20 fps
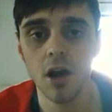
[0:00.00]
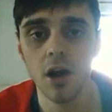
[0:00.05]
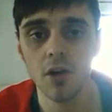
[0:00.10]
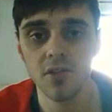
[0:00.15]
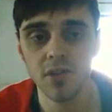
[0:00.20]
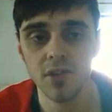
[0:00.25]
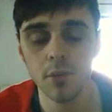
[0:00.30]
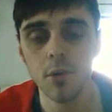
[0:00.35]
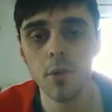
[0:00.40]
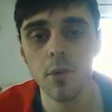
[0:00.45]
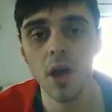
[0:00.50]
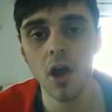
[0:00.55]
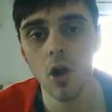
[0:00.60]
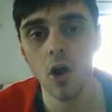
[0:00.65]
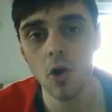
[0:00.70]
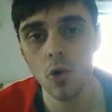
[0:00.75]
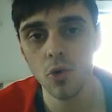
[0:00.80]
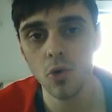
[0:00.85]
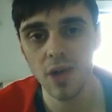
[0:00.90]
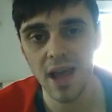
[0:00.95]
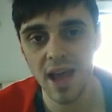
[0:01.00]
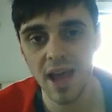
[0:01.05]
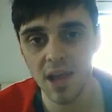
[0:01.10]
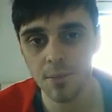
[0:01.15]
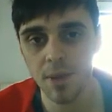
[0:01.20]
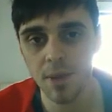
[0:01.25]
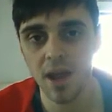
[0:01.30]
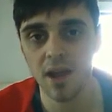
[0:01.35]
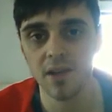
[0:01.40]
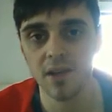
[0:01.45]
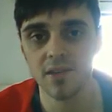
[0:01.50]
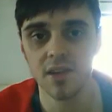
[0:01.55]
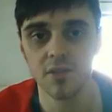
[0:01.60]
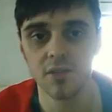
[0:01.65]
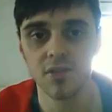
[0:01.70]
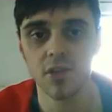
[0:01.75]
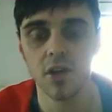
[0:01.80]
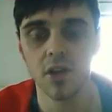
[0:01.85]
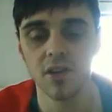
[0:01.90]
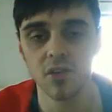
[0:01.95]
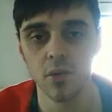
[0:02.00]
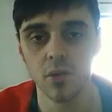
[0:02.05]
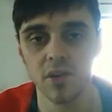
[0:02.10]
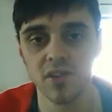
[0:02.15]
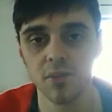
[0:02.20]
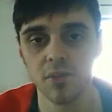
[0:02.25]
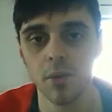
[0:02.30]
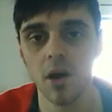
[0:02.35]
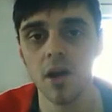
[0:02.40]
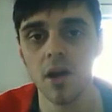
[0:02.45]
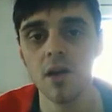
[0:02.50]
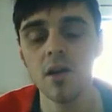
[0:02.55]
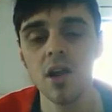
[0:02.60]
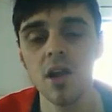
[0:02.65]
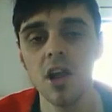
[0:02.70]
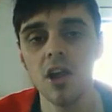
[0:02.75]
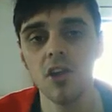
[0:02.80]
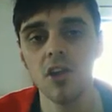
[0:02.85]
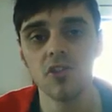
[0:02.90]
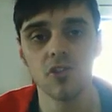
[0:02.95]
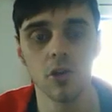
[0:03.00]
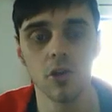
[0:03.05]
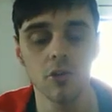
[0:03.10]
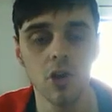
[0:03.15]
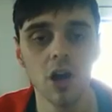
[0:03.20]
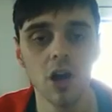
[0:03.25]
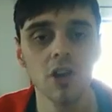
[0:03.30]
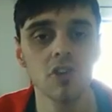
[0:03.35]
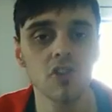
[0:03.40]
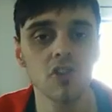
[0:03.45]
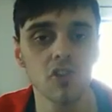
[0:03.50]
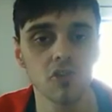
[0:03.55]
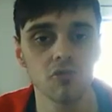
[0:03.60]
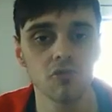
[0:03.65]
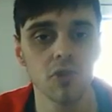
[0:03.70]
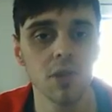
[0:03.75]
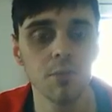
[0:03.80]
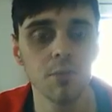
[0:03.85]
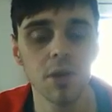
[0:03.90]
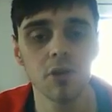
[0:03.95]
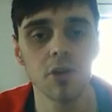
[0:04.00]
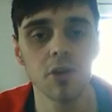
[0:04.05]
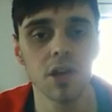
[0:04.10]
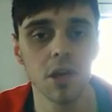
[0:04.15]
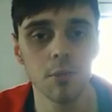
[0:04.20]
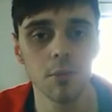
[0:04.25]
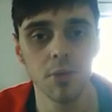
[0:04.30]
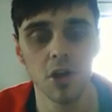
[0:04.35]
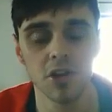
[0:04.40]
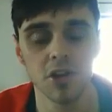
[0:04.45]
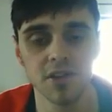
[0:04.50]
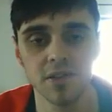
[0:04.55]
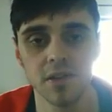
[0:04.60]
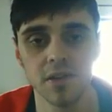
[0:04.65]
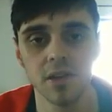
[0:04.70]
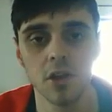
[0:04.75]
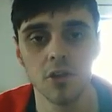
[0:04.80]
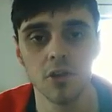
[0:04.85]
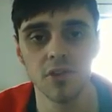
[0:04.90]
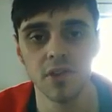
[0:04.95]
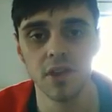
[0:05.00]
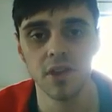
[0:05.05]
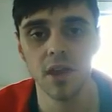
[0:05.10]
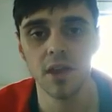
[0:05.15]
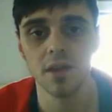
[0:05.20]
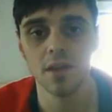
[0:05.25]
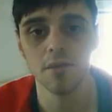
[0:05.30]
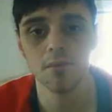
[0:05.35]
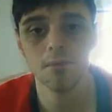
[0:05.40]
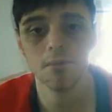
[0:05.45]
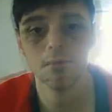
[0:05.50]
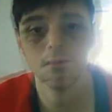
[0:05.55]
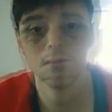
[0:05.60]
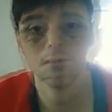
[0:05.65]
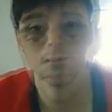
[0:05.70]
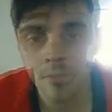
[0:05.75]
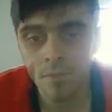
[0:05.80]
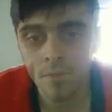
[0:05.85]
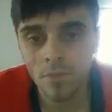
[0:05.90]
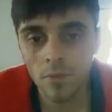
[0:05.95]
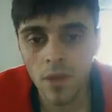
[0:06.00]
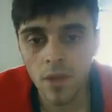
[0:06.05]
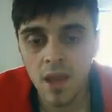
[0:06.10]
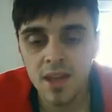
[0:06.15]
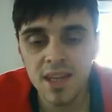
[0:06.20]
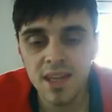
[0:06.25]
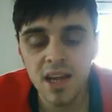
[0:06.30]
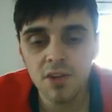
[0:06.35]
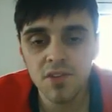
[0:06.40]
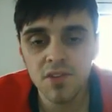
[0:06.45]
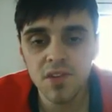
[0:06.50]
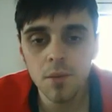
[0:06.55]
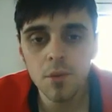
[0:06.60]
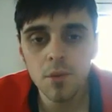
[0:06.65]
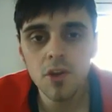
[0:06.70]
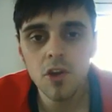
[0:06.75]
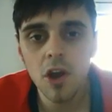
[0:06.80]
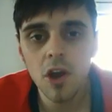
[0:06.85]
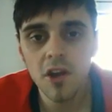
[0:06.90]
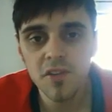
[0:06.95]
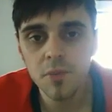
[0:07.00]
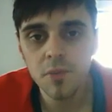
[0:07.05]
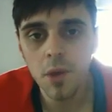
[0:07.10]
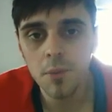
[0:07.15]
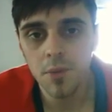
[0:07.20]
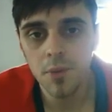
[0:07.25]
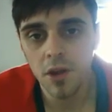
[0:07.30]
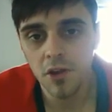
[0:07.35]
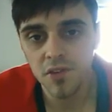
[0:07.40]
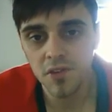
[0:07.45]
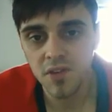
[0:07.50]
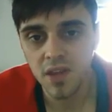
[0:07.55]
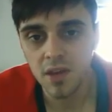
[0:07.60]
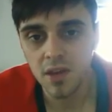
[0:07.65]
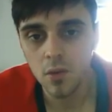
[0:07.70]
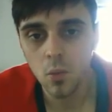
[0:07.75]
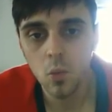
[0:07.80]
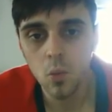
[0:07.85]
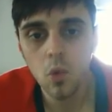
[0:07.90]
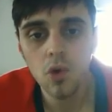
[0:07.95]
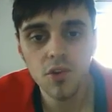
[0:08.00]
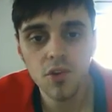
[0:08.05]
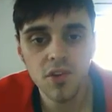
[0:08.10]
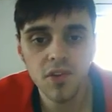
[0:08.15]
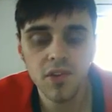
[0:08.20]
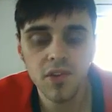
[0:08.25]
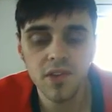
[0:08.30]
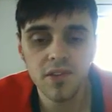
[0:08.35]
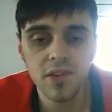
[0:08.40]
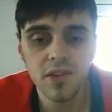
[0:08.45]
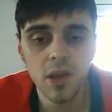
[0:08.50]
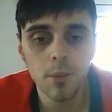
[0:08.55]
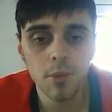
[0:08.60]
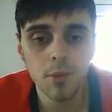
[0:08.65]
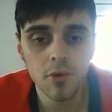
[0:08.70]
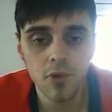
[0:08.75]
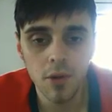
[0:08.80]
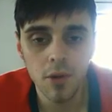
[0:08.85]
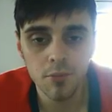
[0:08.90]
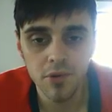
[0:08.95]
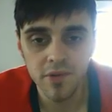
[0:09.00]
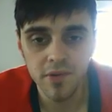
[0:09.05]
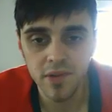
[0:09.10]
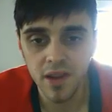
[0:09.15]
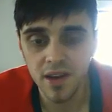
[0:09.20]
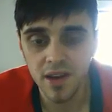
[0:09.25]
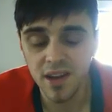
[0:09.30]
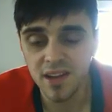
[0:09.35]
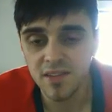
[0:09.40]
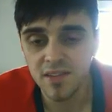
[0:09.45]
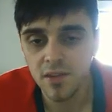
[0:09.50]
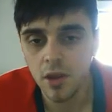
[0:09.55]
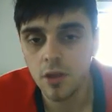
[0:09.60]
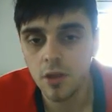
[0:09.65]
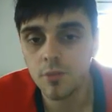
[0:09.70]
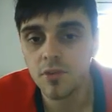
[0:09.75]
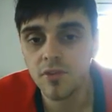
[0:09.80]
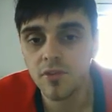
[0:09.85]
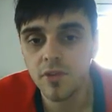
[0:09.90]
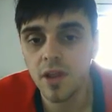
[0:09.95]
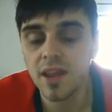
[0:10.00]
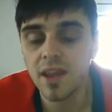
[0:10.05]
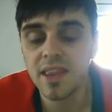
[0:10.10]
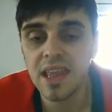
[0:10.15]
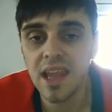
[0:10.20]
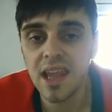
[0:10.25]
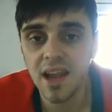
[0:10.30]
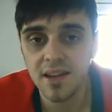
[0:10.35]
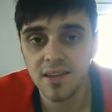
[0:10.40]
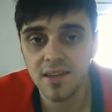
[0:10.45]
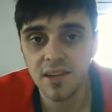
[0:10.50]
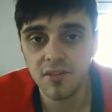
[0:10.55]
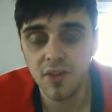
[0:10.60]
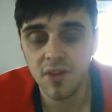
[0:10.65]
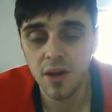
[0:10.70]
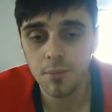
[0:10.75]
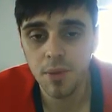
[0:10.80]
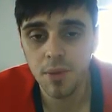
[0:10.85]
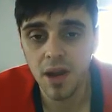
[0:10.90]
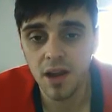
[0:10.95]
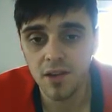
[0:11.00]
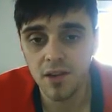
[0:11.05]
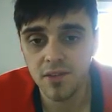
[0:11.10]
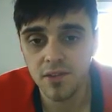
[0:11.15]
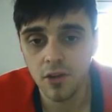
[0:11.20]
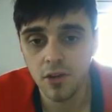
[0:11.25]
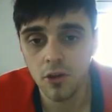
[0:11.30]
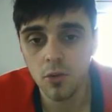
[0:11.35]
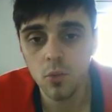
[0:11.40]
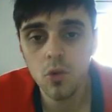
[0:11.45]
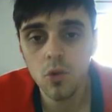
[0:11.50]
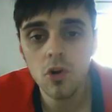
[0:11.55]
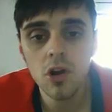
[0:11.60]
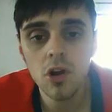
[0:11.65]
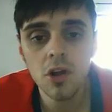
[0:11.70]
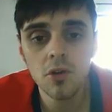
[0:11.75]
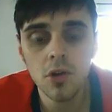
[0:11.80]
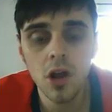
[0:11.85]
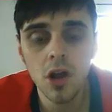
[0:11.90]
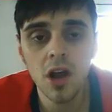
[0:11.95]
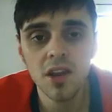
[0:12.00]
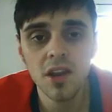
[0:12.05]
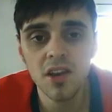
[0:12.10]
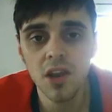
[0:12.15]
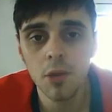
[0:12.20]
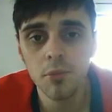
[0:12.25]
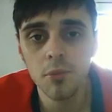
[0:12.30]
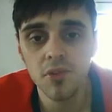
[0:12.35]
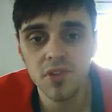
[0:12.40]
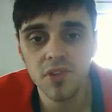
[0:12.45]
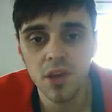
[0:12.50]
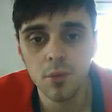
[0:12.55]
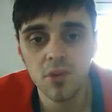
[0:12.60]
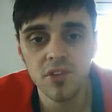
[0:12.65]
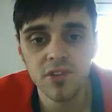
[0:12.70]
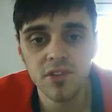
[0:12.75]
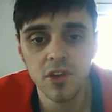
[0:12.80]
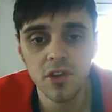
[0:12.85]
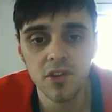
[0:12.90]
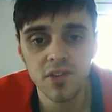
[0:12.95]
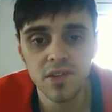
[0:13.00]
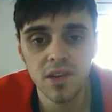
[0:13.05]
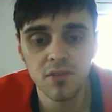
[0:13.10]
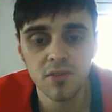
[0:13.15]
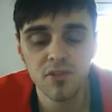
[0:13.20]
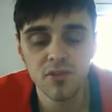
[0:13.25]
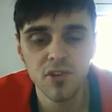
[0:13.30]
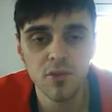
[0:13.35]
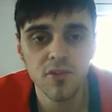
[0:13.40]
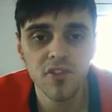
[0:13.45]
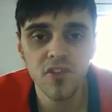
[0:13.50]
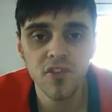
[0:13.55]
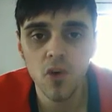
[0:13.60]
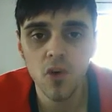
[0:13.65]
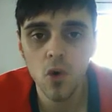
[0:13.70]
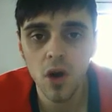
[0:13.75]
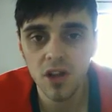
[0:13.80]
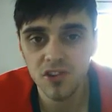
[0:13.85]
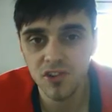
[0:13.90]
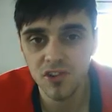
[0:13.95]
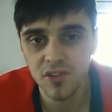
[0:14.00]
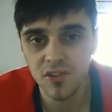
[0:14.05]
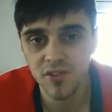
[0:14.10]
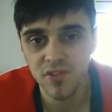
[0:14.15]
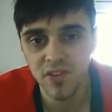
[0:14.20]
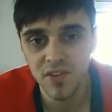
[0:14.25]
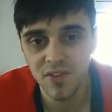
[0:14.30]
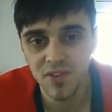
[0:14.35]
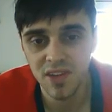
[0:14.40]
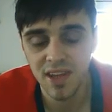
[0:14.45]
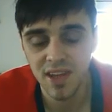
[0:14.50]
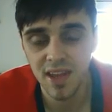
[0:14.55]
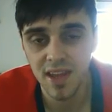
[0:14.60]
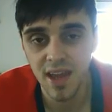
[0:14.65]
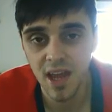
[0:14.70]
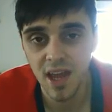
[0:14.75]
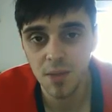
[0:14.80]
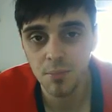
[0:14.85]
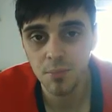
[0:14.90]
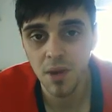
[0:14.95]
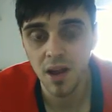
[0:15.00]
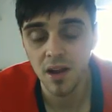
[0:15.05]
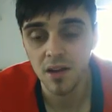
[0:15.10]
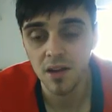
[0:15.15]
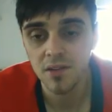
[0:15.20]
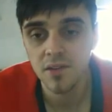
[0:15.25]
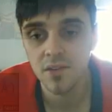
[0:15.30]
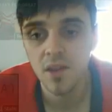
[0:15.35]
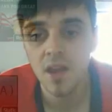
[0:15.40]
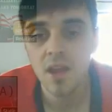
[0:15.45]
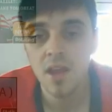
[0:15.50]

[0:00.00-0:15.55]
Some of my old ad packs have started to expire. So I'm kind of just rebuilding and purchasing those again. Now, some of you guys might be asking, what does this number represent in terms of like the active ad packs? So what kind of numbers can we start seeing from 458 ad packs?